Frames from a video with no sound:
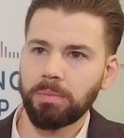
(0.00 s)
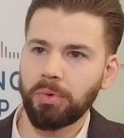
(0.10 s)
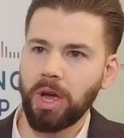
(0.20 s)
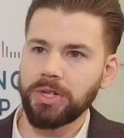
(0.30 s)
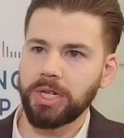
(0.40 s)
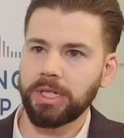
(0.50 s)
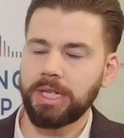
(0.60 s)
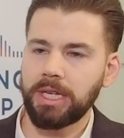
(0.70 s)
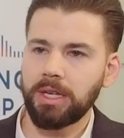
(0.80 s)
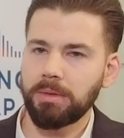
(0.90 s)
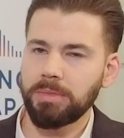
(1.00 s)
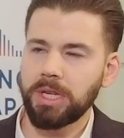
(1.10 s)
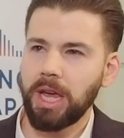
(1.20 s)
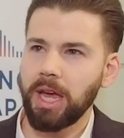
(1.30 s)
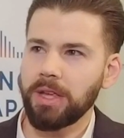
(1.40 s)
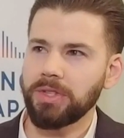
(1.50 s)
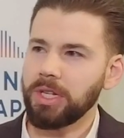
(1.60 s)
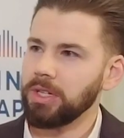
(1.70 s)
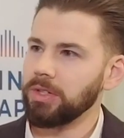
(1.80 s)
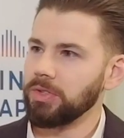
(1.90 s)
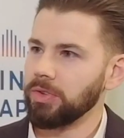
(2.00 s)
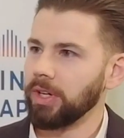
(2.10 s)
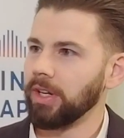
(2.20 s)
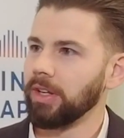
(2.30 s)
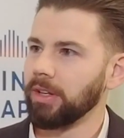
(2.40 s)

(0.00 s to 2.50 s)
project teams as an industry.